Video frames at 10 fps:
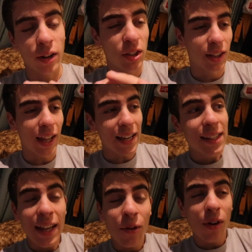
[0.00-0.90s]
All right, so the
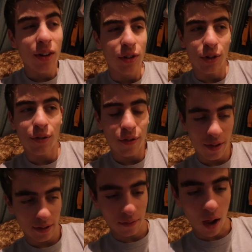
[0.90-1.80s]
last thing I want to do for
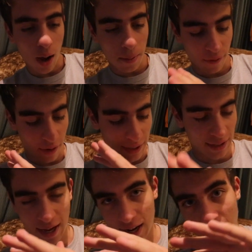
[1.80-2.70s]
this vlog before I
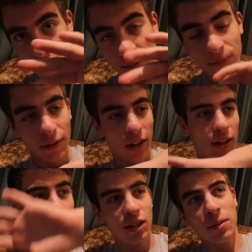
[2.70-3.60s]
sign it out
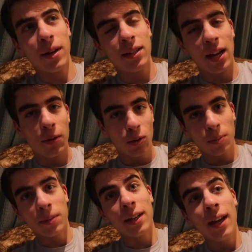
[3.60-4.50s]
and continue my day, which
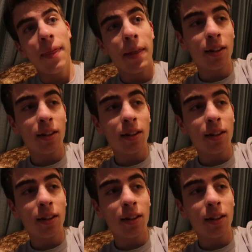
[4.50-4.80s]
will be in